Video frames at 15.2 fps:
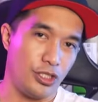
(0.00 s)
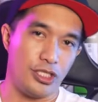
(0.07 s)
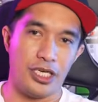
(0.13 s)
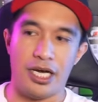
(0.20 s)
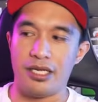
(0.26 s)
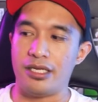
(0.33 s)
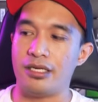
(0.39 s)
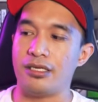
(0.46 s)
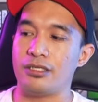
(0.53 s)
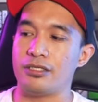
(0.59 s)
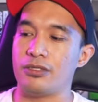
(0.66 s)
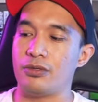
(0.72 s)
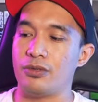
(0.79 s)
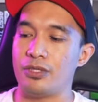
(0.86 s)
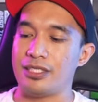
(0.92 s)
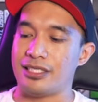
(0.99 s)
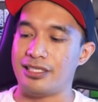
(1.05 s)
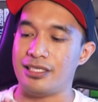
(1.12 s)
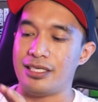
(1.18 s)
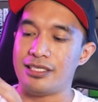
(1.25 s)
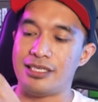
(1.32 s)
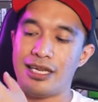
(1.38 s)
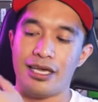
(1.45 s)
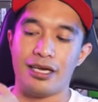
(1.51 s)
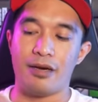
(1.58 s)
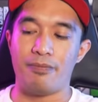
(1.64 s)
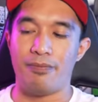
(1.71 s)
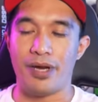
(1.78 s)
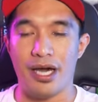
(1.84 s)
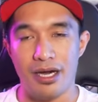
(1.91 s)
channel. So it's just like
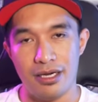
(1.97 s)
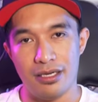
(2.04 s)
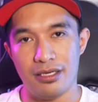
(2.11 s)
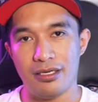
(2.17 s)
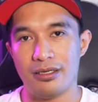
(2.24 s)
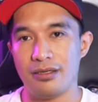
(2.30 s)
a block